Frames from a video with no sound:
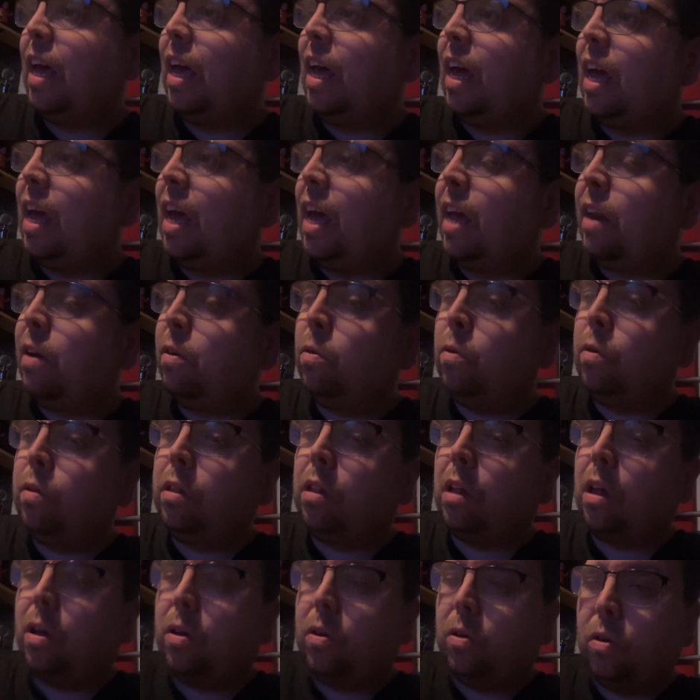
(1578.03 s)
And
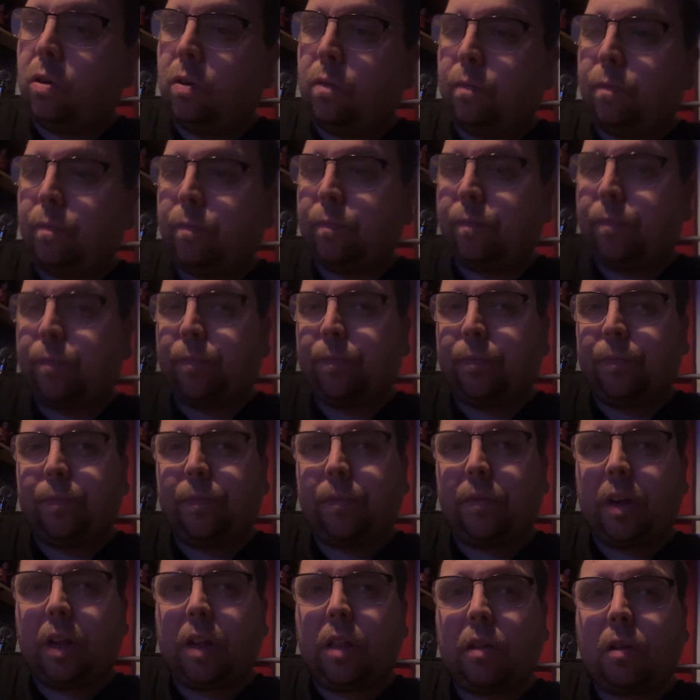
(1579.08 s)
also,
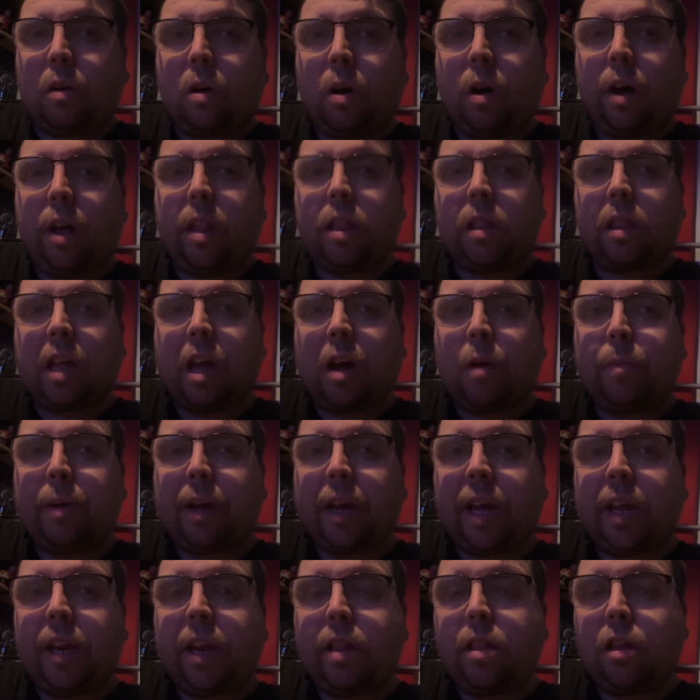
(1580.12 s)
Scott is now
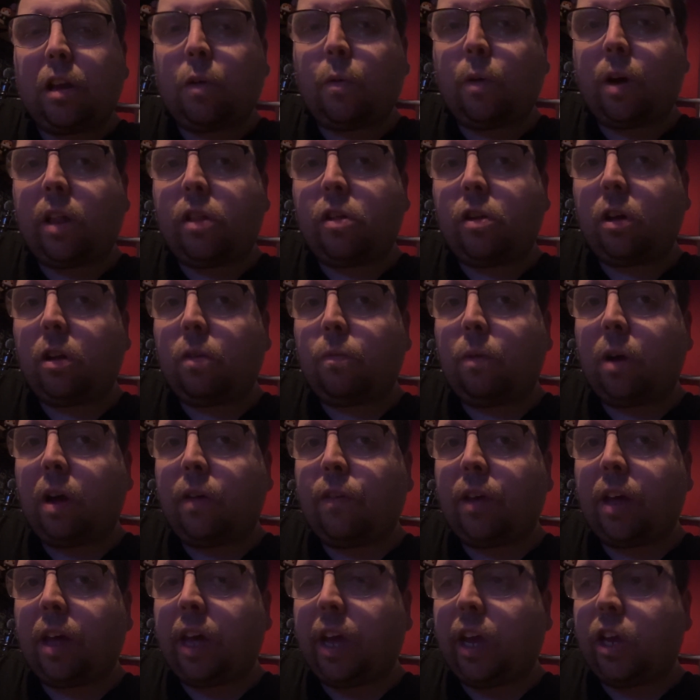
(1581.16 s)
beginning to question
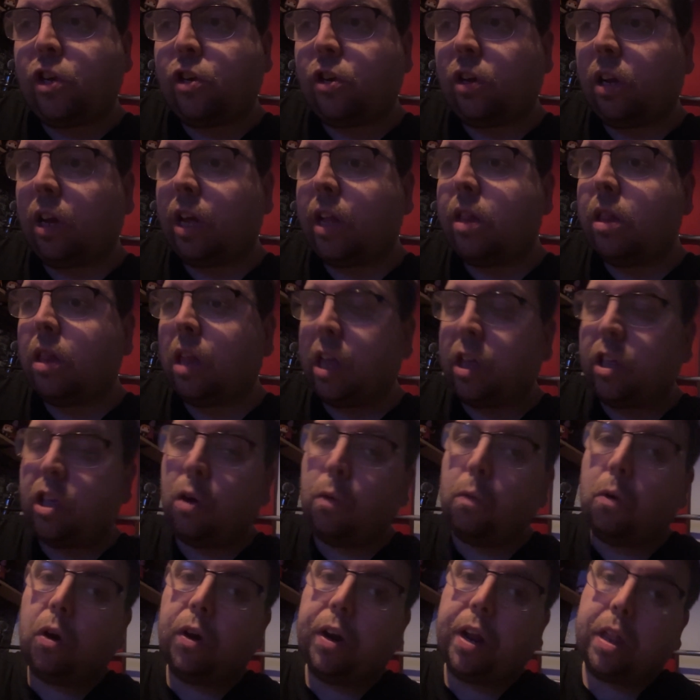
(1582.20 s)
whether he should
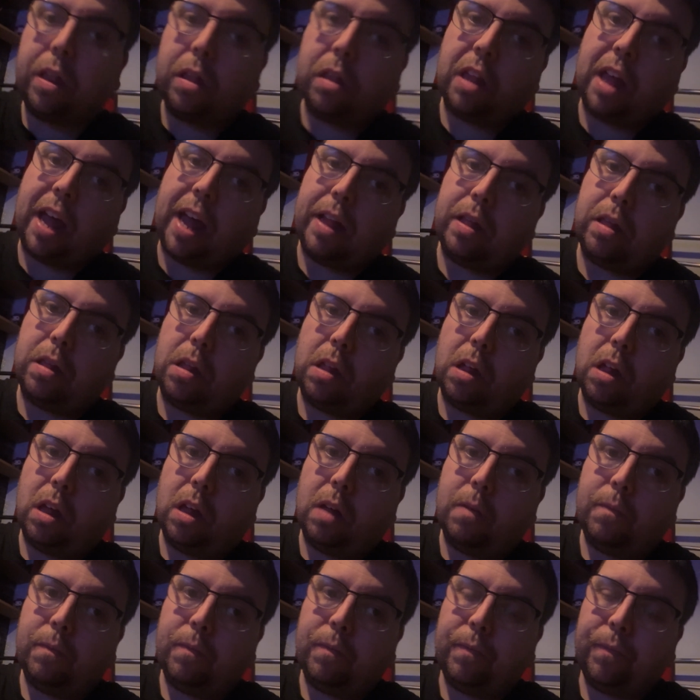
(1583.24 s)
continue on as Santa
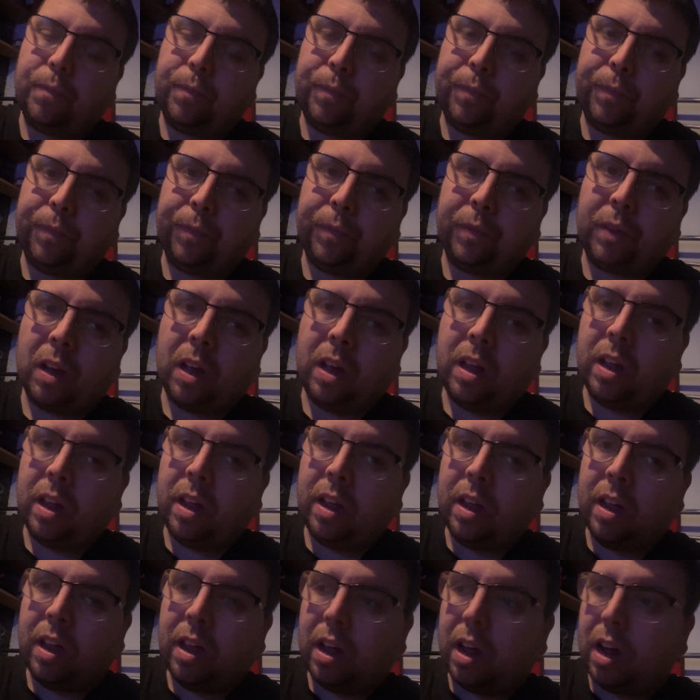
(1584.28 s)

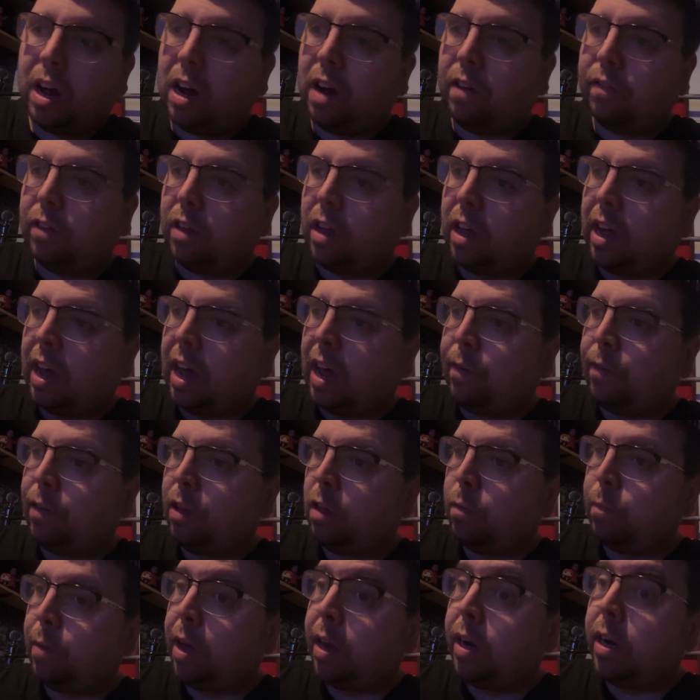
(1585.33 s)
after having
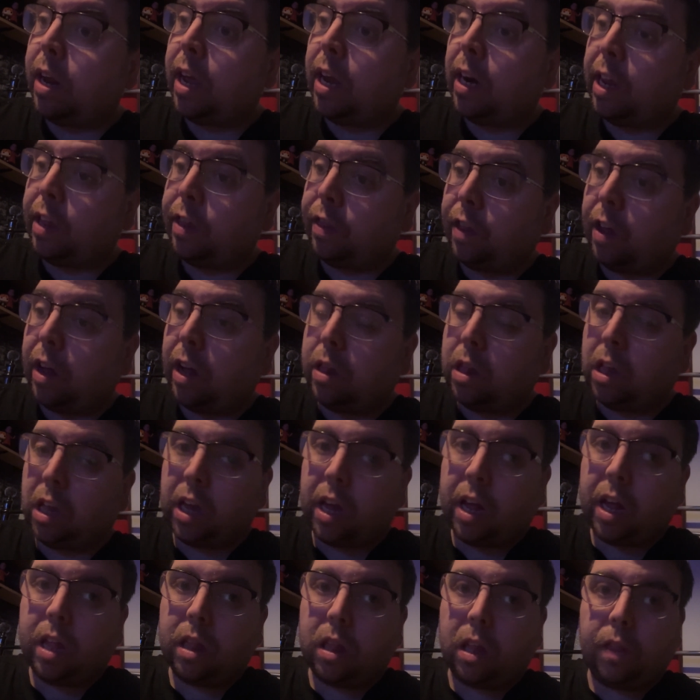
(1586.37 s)
spent nearly 30
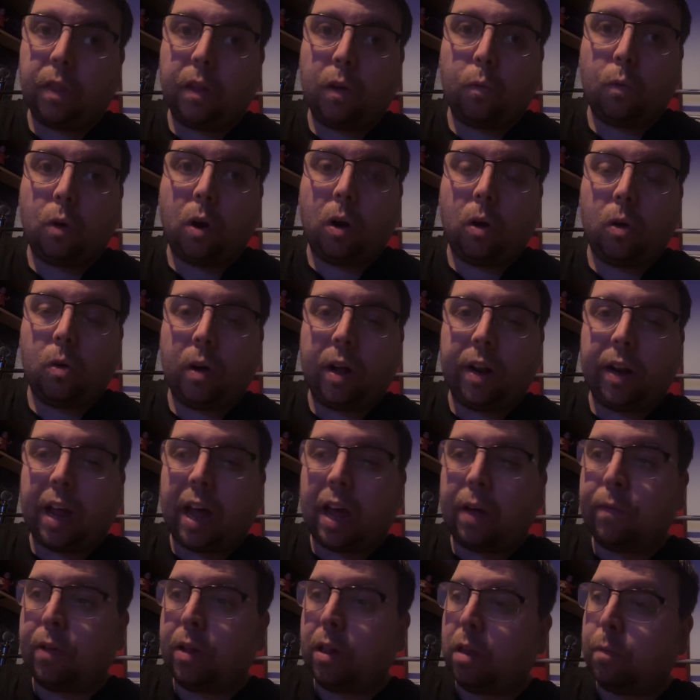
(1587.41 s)
years in the role and
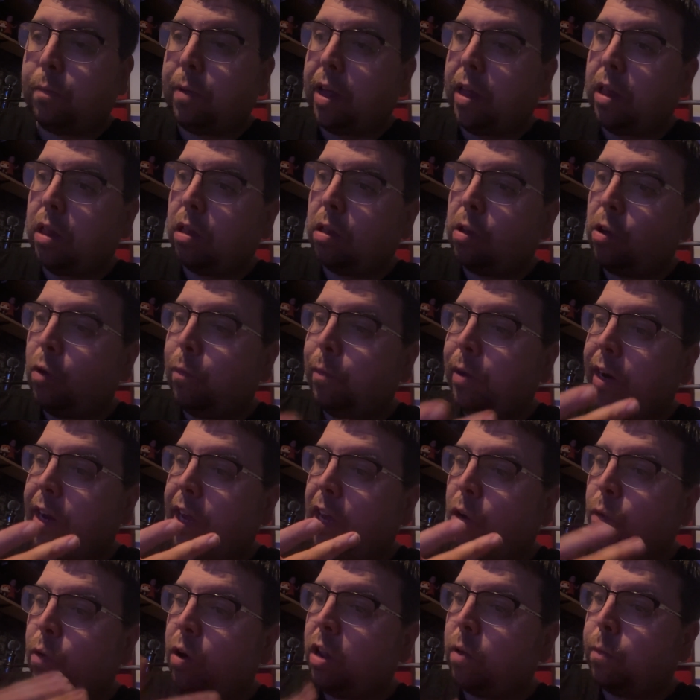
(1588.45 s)
having spent so many
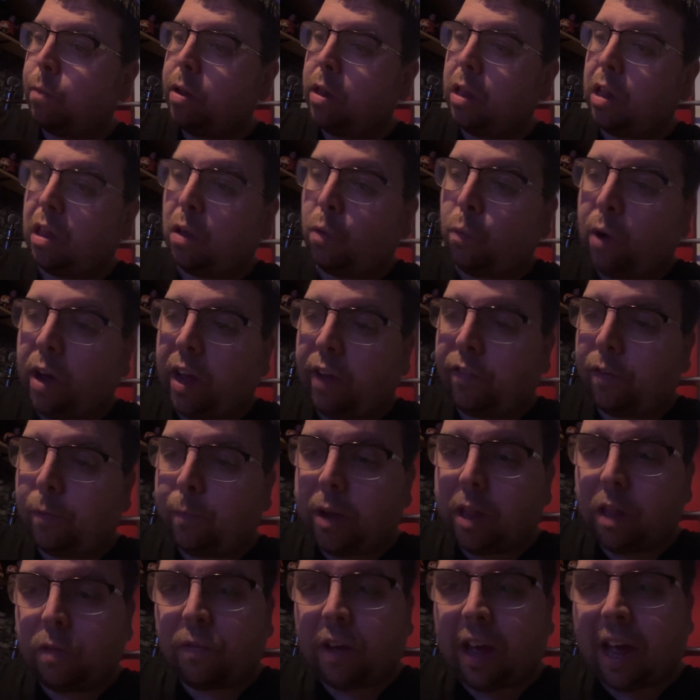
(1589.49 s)
Christmases away from
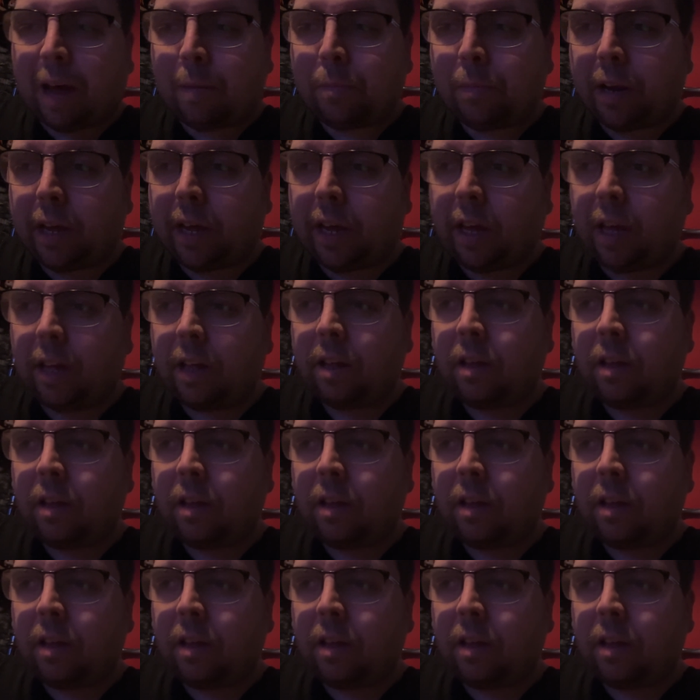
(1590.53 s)
his family.